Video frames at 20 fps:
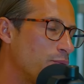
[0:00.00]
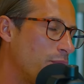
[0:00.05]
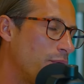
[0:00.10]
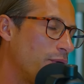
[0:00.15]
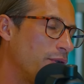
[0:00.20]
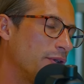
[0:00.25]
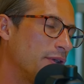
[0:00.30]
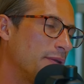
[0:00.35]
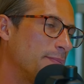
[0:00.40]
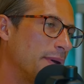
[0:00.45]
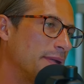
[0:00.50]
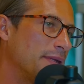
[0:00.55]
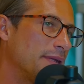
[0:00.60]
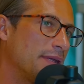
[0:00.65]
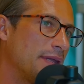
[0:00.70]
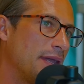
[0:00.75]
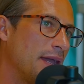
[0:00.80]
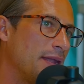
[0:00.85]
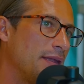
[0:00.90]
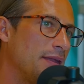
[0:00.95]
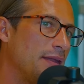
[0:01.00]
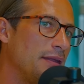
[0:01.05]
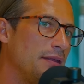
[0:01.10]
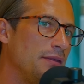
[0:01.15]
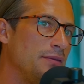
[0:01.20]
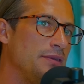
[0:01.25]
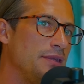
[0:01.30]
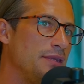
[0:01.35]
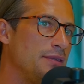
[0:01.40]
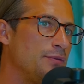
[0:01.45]
work, but again,
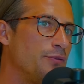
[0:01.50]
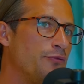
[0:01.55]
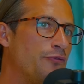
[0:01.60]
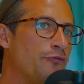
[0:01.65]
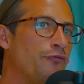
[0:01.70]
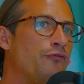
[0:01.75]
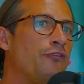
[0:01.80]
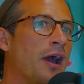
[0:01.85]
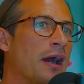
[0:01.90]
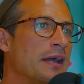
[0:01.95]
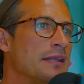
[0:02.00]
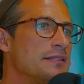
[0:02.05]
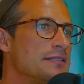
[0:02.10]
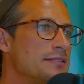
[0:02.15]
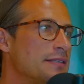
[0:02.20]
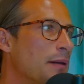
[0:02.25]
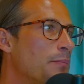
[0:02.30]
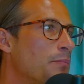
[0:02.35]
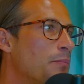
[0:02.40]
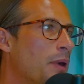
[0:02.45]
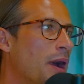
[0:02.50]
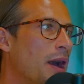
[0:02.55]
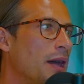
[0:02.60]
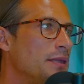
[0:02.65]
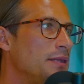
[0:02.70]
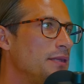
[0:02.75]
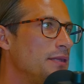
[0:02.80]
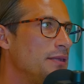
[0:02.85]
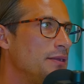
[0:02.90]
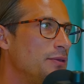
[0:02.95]
you need to find
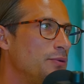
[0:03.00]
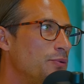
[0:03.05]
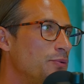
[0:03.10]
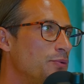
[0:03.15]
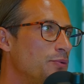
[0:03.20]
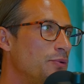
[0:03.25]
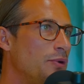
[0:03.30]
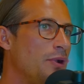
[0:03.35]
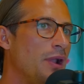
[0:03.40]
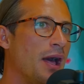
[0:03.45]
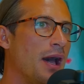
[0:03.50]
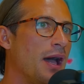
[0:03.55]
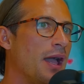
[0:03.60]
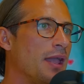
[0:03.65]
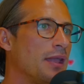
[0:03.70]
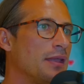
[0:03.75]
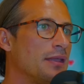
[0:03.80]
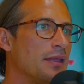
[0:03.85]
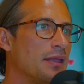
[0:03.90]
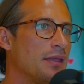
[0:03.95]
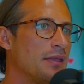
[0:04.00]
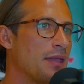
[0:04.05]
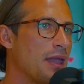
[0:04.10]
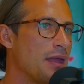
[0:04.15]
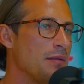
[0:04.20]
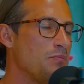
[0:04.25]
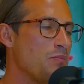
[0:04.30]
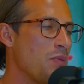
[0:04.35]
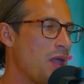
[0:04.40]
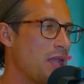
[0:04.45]
somebody who, like,
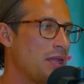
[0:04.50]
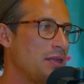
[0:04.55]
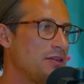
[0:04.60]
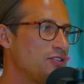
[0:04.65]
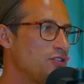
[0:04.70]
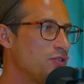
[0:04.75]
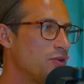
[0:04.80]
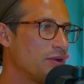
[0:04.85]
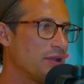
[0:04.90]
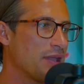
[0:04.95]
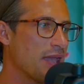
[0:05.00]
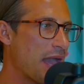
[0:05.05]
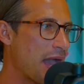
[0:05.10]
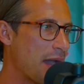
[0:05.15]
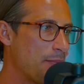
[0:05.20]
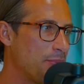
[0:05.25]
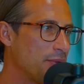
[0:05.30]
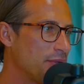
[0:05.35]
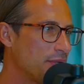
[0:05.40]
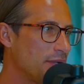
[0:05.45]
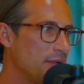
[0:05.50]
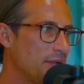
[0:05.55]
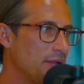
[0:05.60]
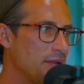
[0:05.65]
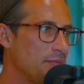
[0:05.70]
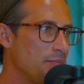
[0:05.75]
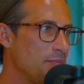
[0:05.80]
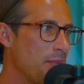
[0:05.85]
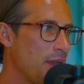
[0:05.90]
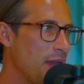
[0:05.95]
can manage your capital
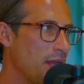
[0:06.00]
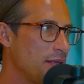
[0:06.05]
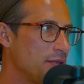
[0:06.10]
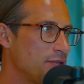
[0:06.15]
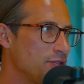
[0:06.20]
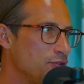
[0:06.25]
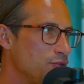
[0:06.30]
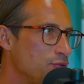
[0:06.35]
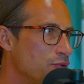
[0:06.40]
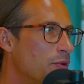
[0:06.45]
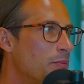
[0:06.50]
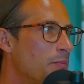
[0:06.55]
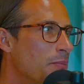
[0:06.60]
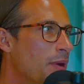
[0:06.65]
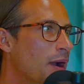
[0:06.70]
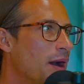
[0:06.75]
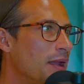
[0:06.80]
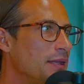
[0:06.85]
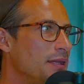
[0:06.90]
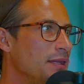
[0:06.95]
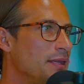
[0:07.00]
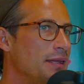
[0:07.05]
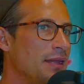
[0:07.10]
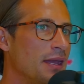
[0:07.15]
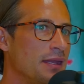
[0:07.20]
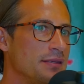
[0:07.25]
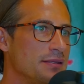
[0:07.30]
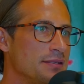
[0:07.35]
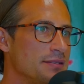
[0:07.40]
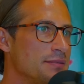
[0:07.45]
and manage your money,
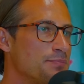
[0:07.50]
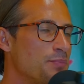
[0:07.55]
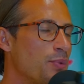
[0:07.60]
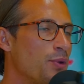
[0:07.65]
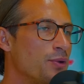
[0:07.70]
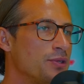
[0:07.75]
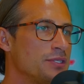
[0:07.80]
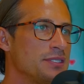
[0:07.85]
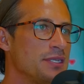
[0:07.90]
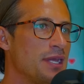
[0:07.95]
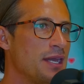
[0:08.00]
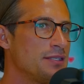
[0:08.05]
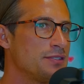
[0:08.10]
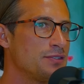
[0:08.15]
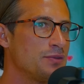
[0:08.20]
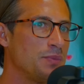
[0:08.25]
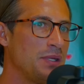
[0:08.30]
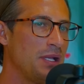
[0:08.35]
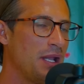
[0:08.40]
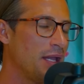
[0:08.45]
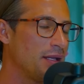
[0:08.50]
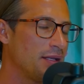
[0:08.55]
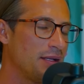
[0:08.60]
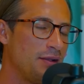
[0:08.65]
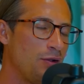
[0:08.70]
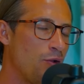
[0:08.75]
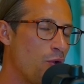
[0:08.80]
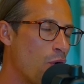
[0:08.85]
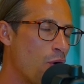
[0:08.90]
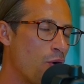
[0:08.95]
and this person has to be like a
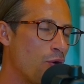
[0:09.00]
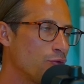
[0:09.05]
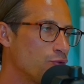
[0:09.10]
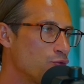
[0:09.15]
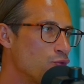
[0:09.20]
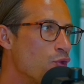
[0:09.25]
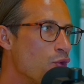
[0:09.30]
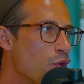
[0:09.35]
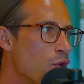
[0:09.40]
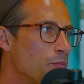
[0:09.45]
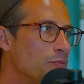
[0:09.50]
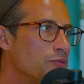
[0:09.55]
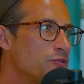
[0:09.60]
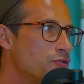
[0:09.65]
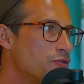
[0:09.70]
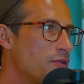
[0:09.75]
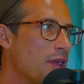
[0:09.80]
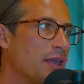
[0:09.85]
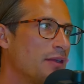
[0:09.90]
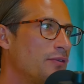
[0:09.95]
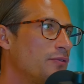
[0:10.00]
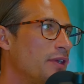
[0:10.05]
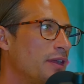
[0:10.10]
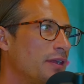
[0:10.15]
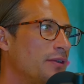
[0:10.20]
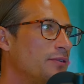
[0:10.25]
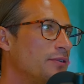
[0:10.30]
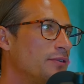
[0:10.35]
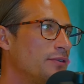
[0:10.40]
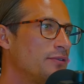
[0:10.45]
long-term track
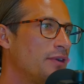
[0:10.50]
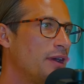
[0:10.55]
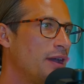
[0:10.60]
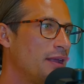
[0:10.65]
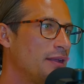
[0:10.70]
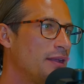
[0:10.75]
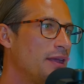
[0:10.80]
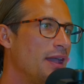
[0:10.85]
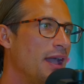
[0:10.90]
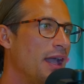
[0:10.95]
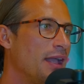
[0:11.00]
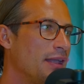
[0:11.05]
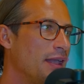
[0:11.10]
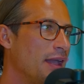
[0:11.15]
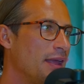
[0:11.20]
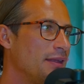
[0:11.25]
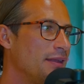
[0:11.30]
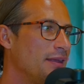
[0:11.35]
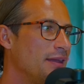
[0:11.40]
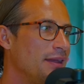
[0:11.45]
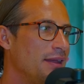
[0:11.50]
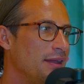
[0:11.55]
record, right? Again,